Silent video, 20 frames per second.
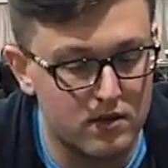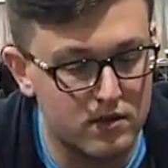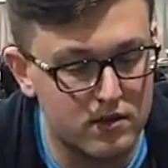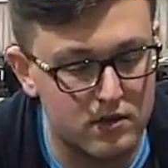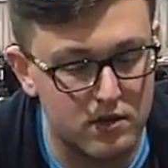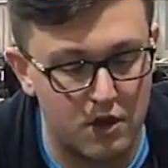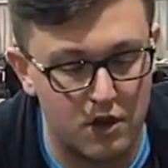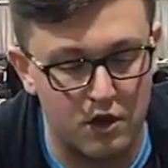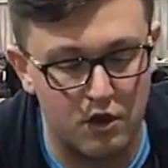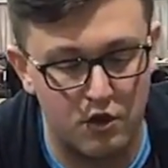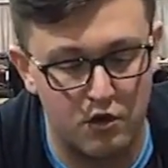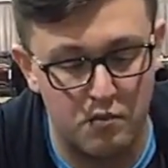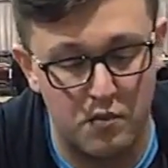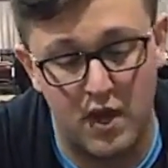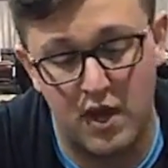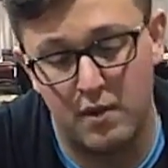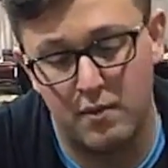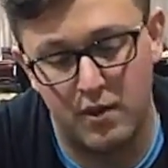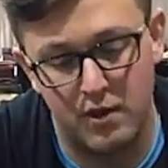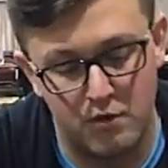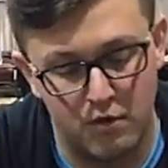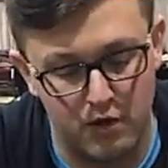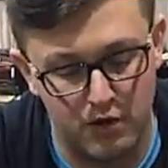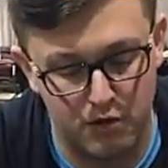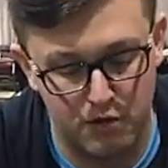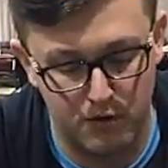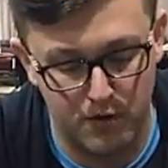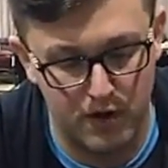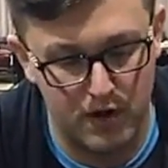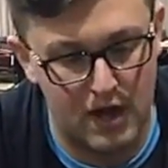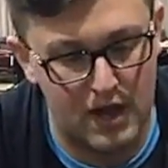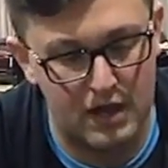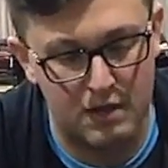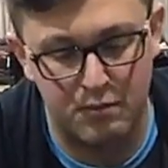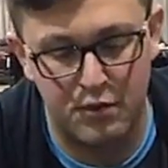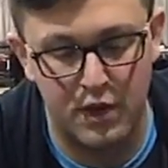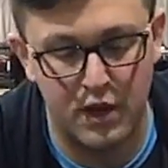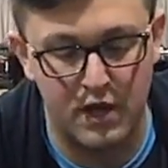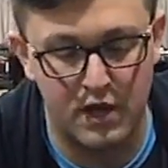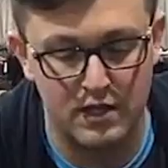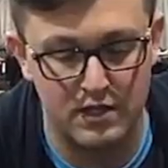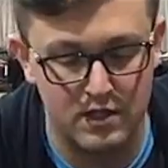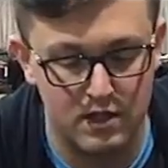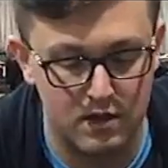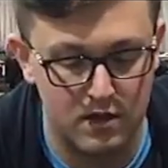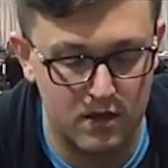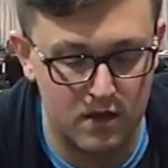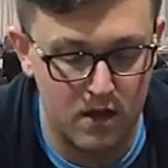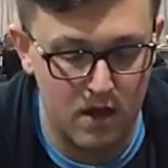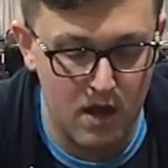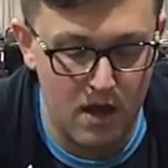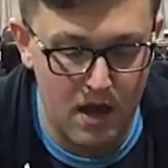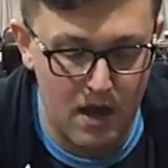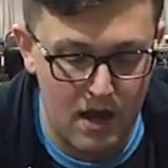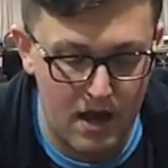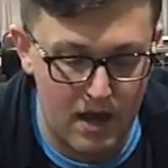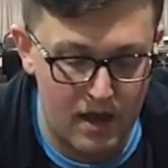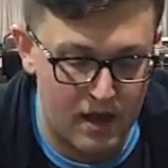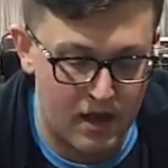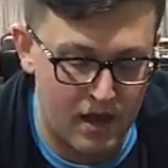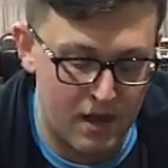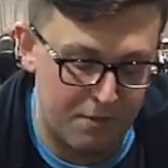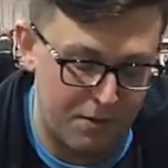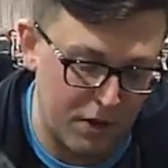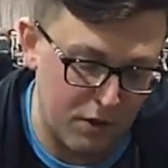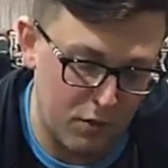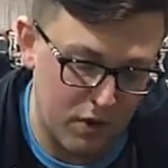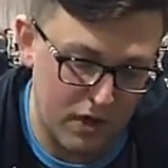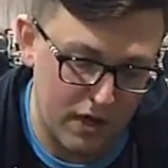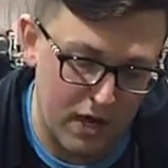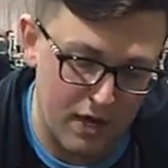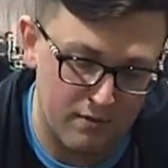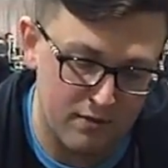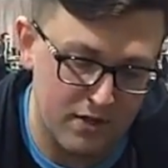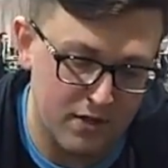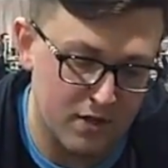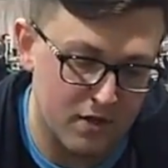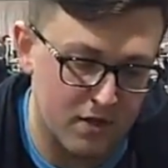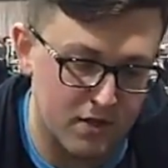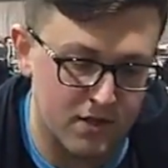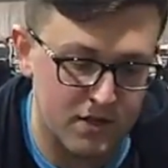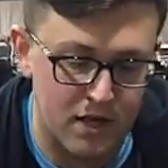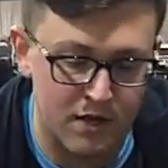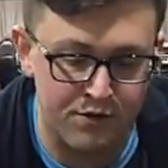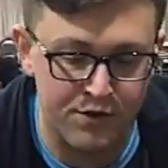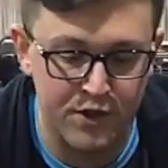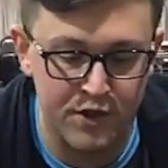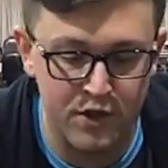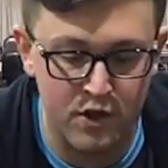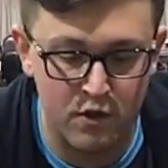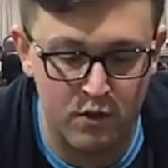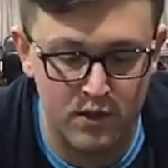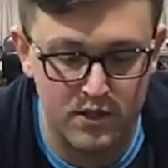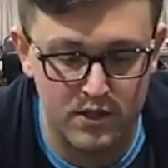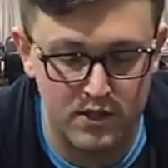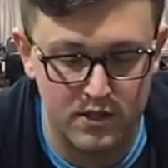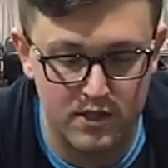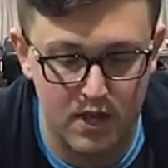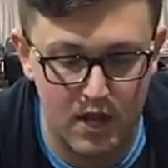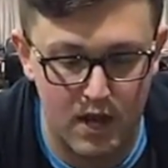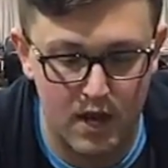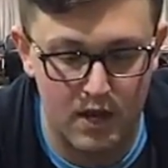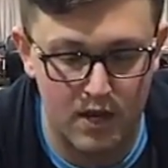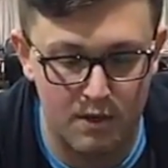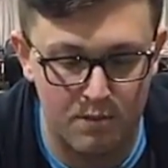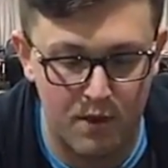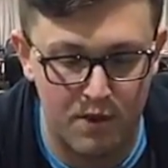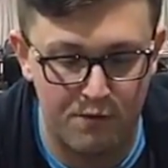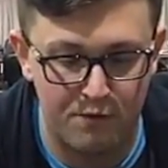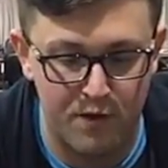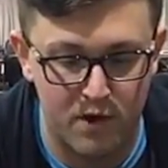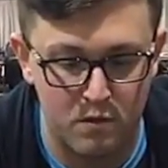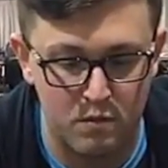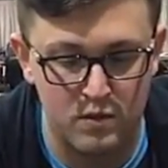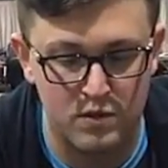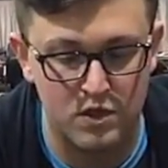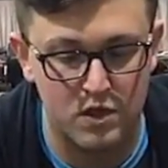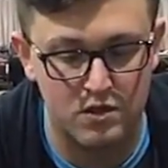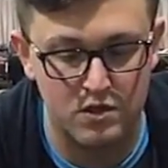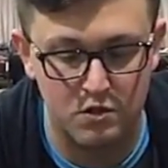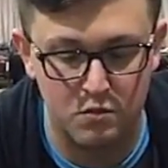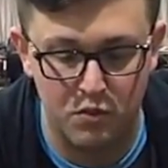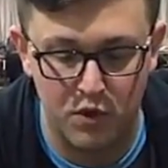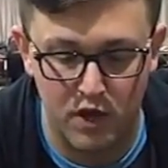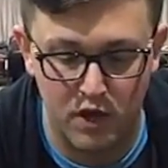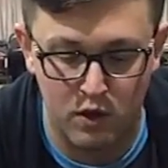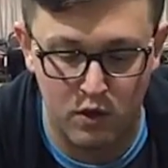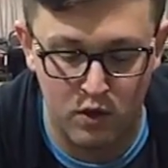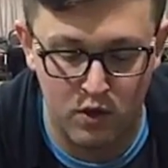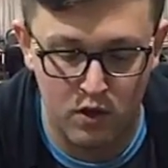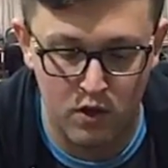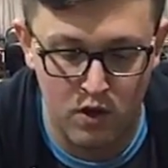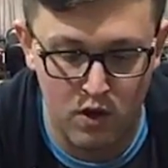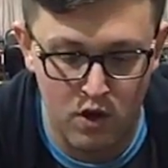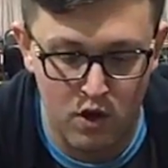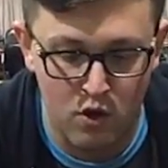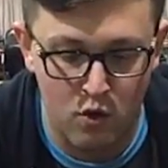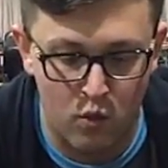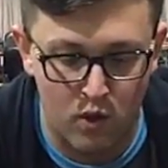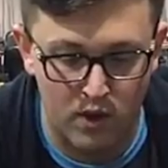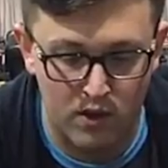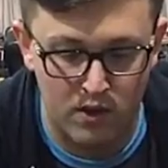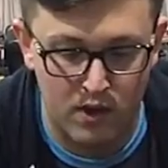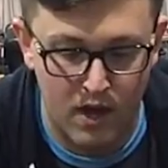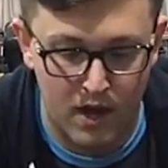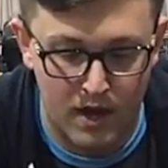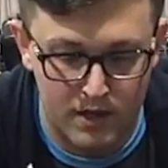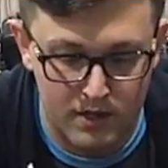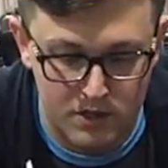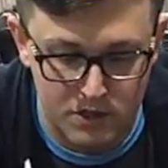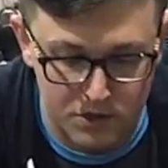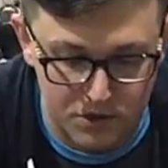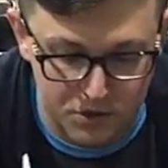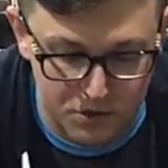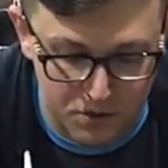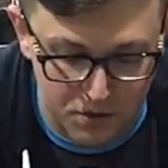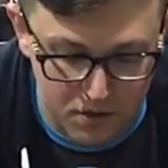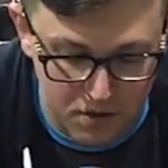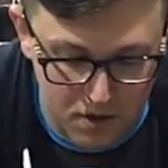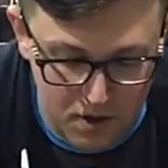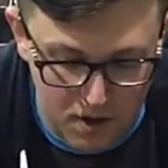So maybe run 3. I didn't play against any. And I played 1 Gamma Seal because I didn't really know what to side, and my friend was also playing 1 Kaiju.